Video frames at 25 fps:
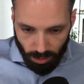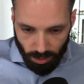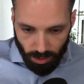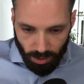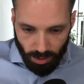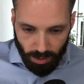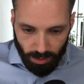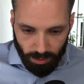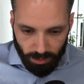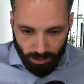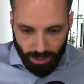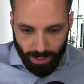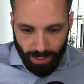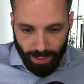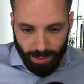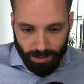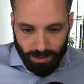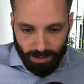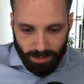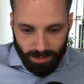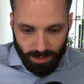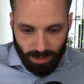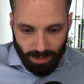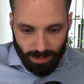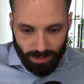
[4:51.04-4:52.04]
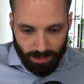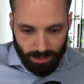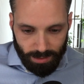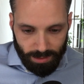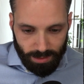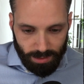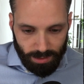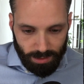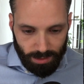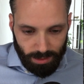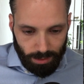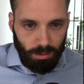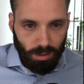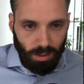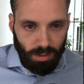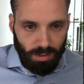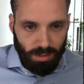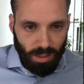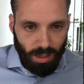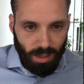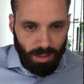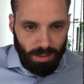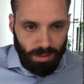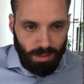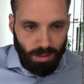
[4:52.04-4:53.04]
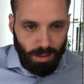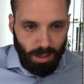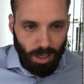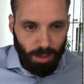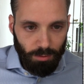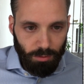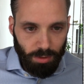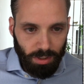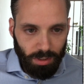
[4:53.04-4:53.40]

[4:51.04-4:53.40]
and 8 cents. Does Axel have